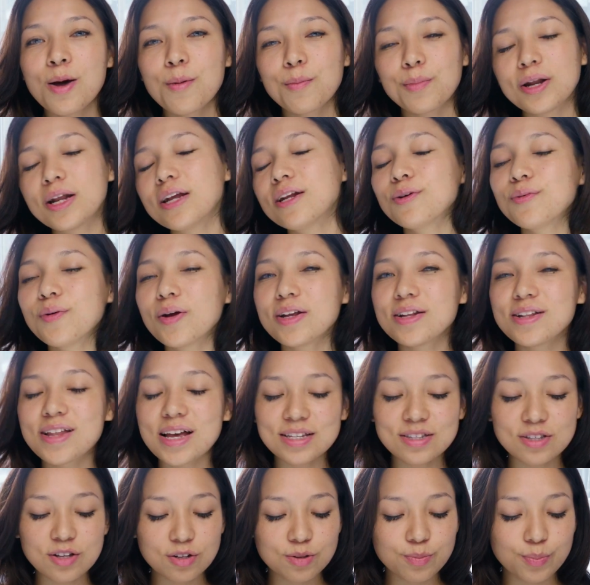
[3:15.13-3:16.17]
But anyway,
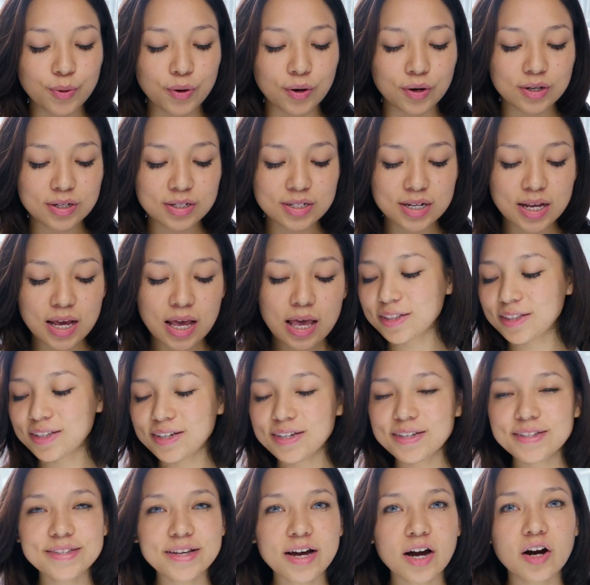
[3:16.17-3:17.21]
that's not the point.
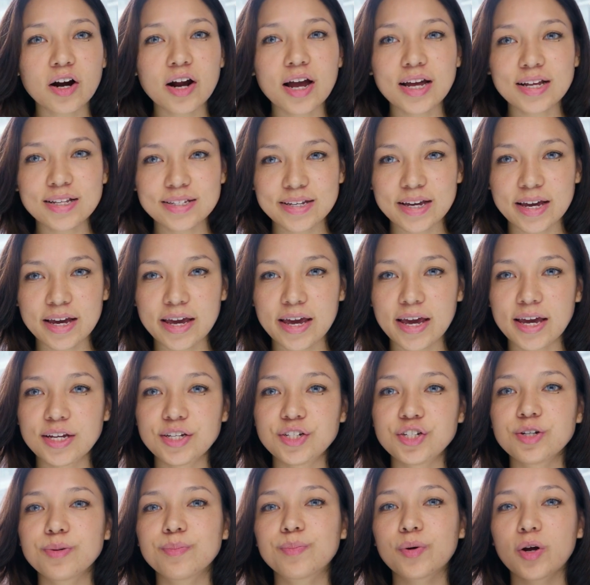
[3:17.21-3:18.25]
These are
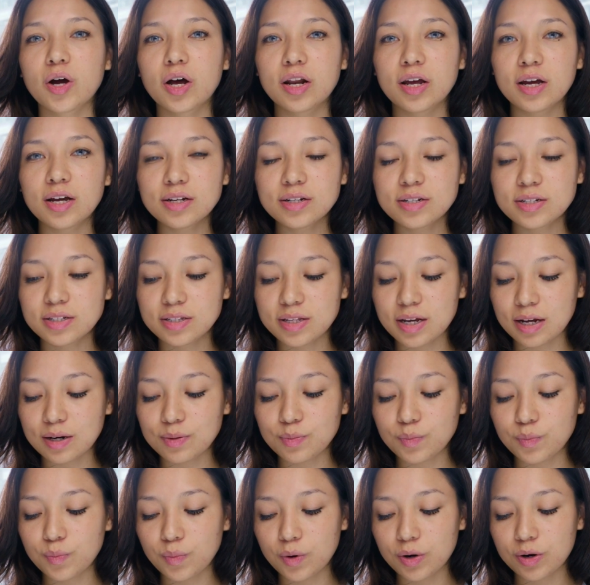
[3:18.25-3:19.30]
anti-aging products
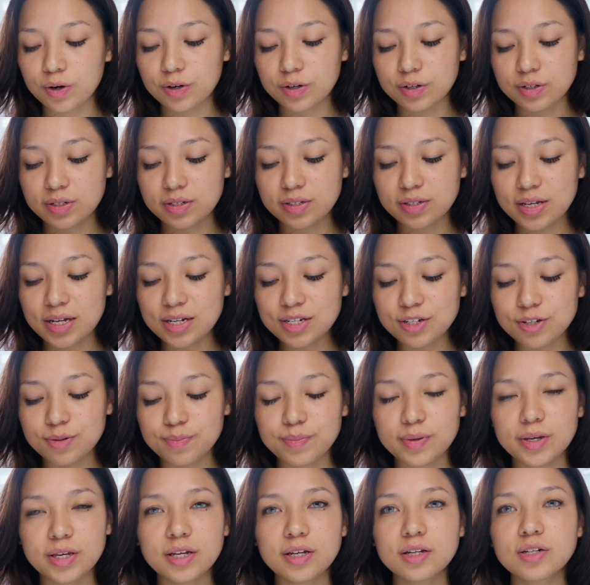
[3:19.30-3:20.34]
that were sent to
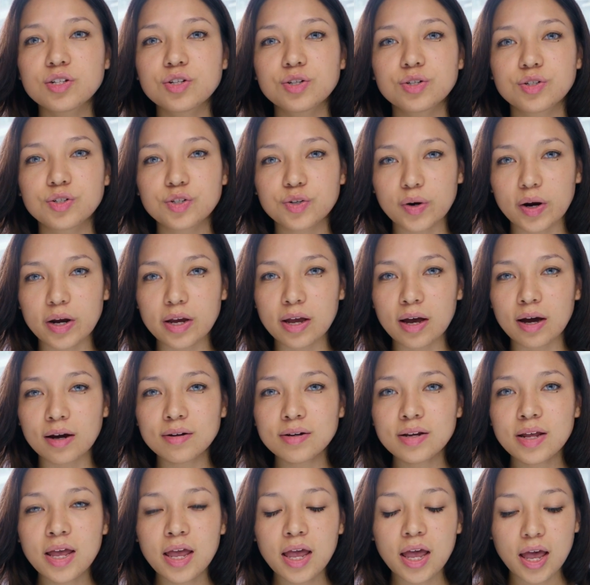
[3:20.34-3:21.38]
me to try
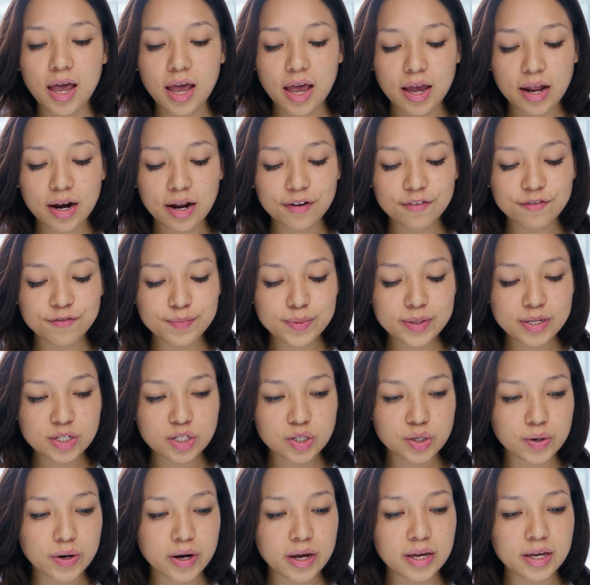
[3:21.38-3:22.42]
out, and I've been
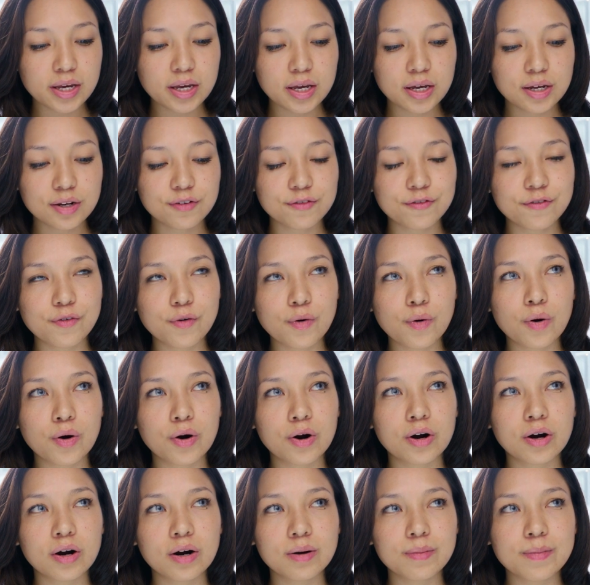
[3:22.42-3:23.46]
trying it
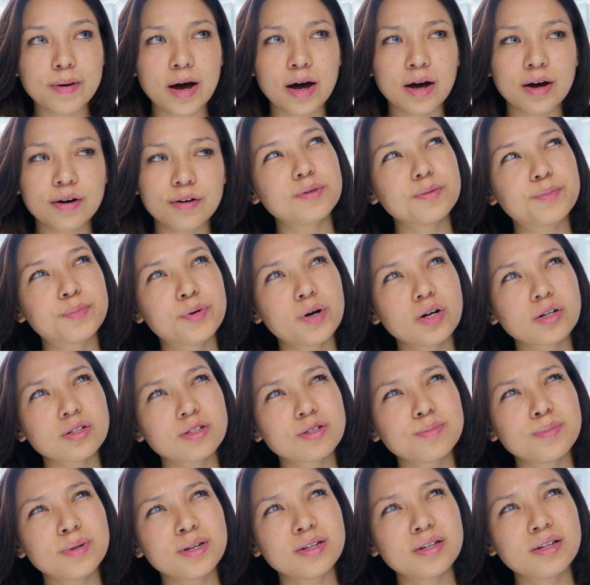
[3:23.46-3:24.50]
for about
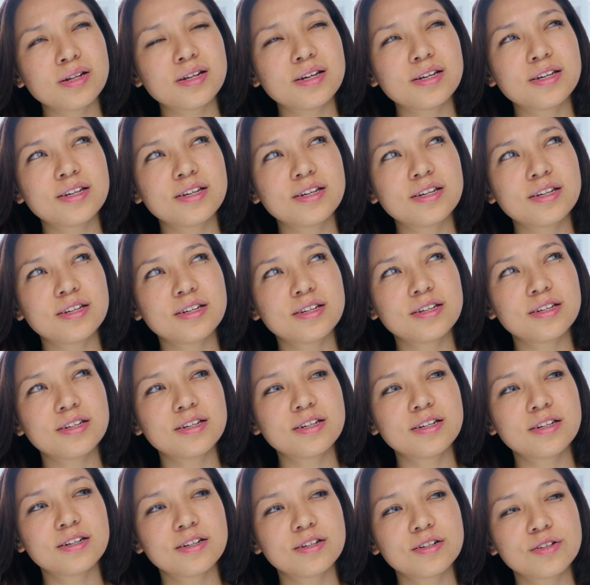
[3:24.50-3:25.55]

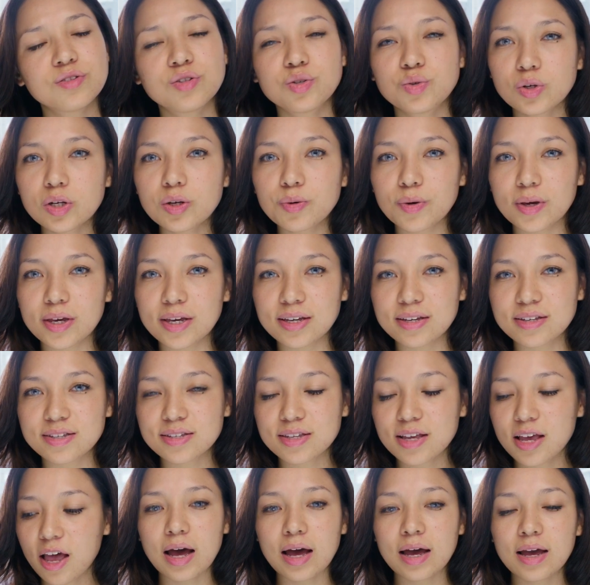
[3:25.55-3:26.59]
approximately 3
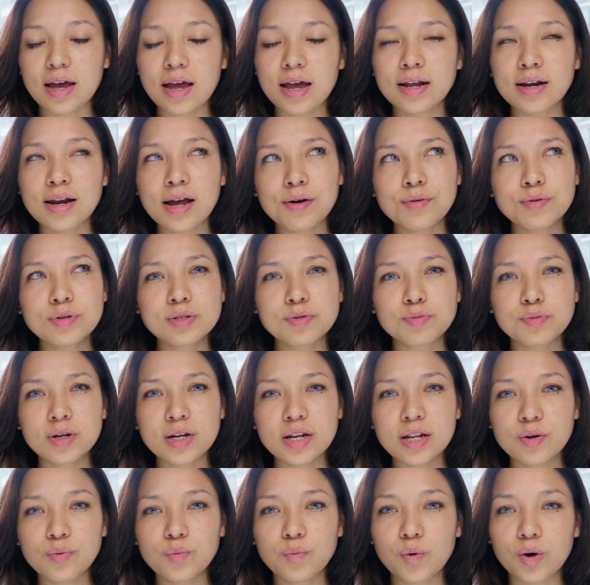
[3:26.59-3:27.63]
weeks, and I was
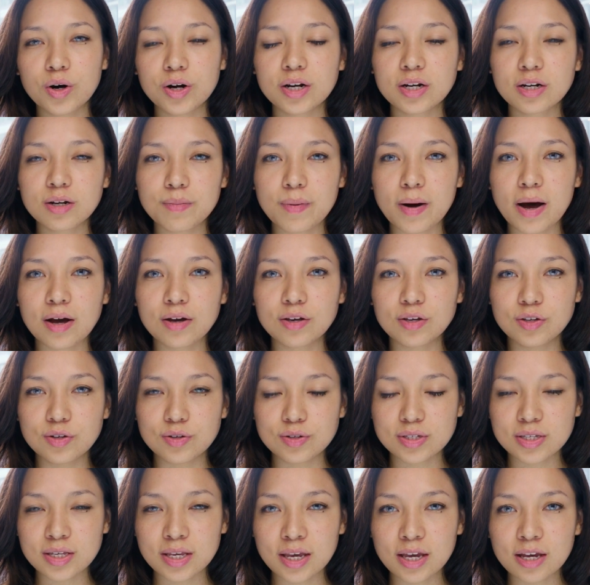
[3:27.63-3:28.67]
really worried about
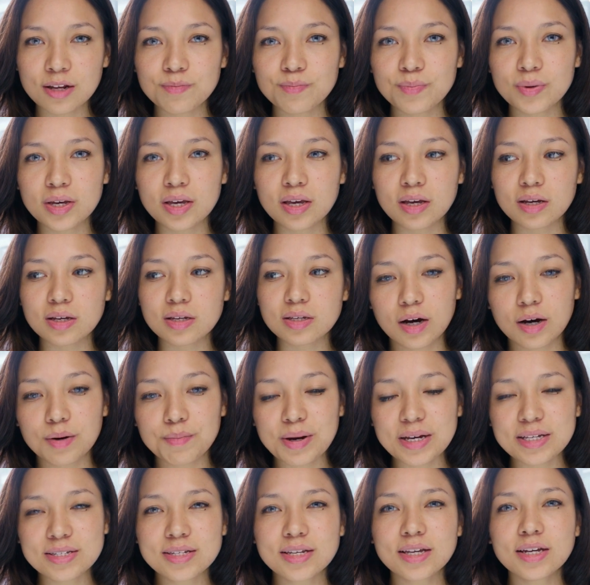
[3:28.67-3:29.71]
using it because
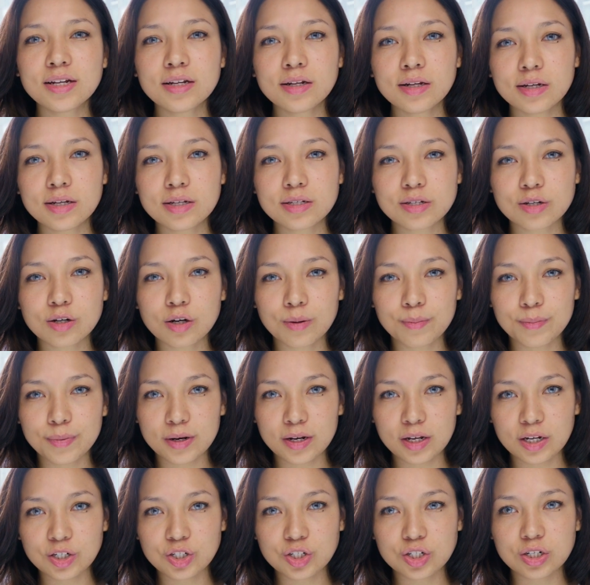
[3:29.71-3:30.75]
my skin is a
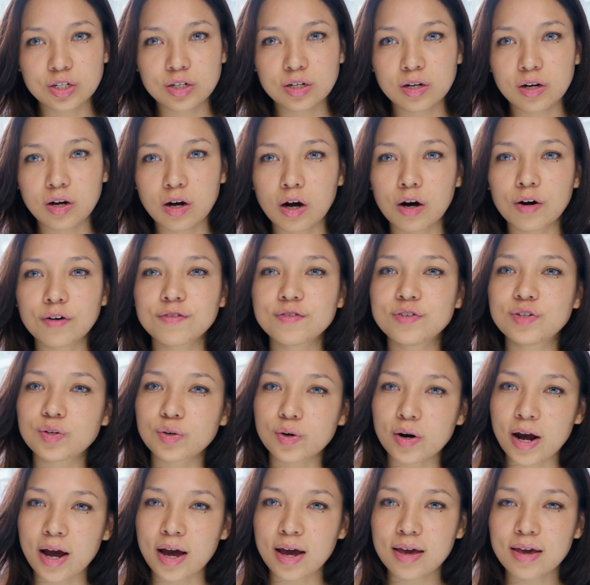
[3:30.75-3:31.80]
combination of
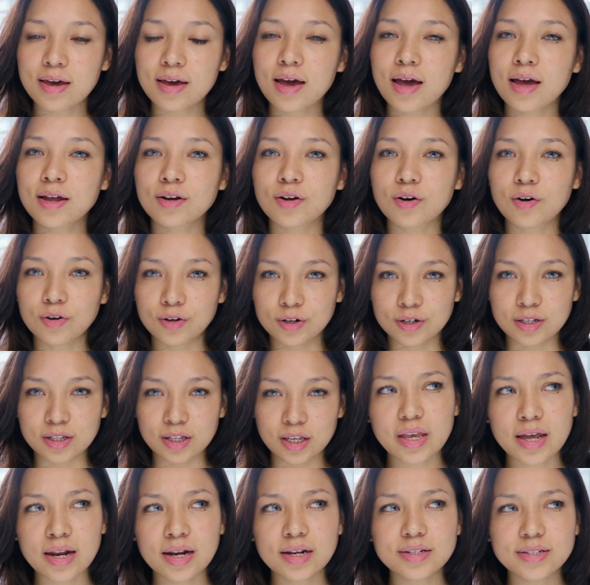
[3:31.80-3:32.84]
dry and
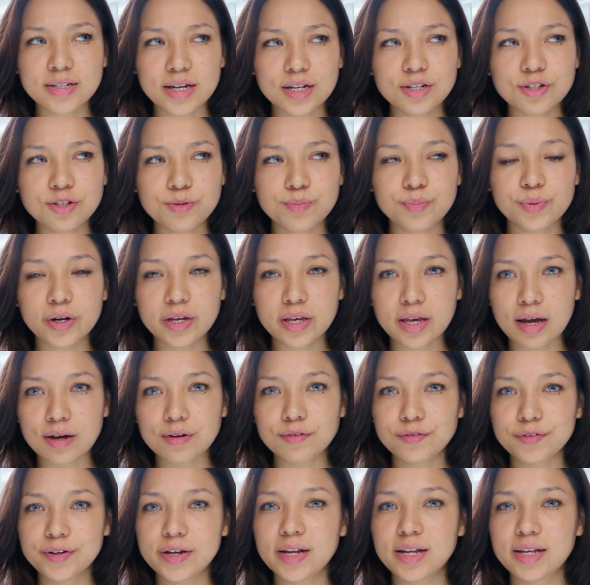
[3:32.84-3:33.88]
oily, and I tend to break
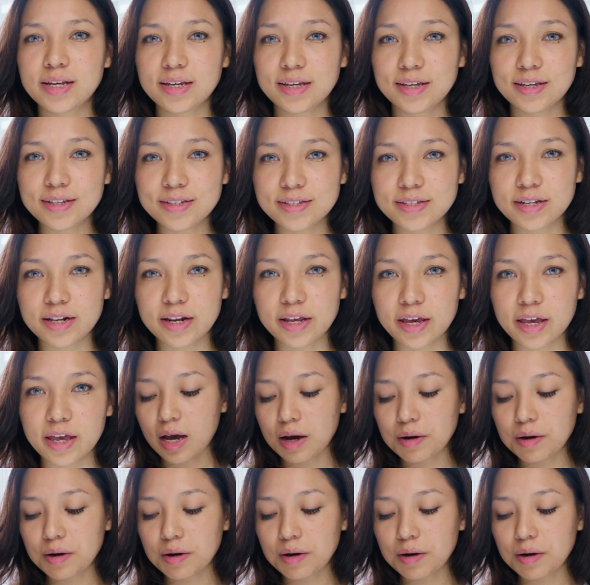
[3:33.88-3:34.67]
out really easily.